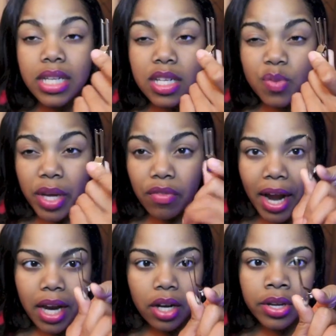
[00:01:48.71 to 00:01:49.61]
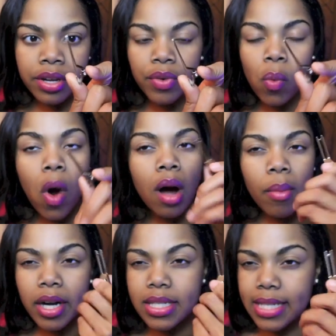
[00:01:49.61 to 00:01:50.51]
You see this pin right here? You can get it from
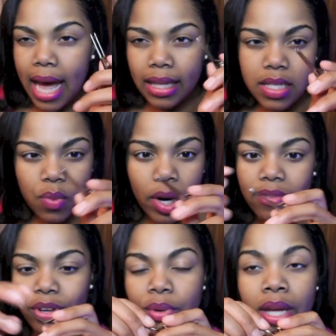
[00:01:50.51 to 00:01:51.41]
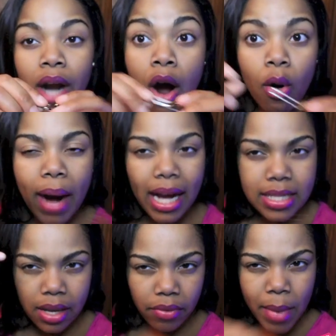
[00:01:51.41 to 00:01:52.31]
Walmart, Sally's, wherever. You can get a whole
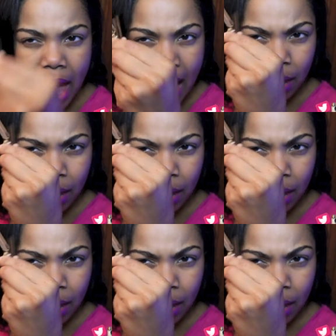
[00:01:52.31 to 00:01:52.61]
box of them.